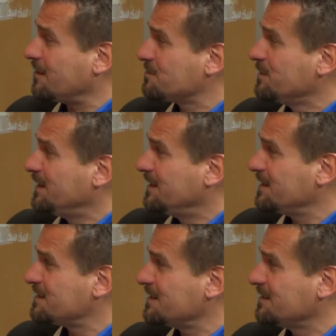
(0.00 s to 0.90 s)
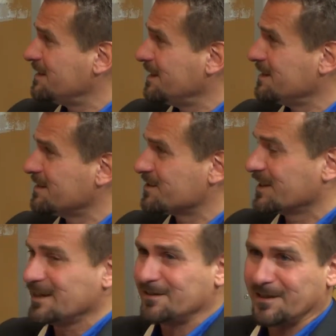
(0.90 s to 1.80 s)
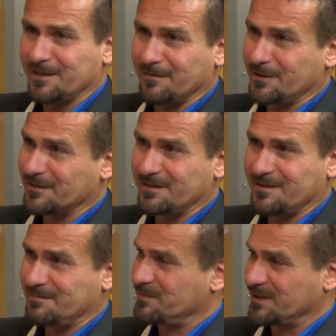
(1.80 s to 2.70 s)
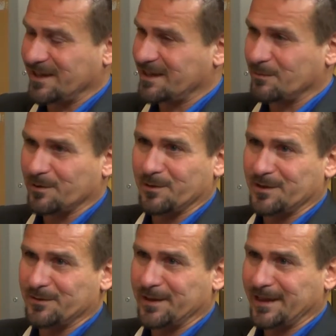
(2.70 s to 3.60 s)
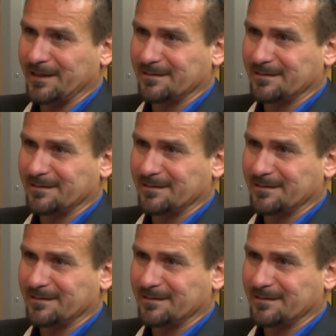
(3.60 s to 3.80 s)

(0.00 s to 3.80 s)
me this 10 years ago, I wouldn't predict what we're doing now.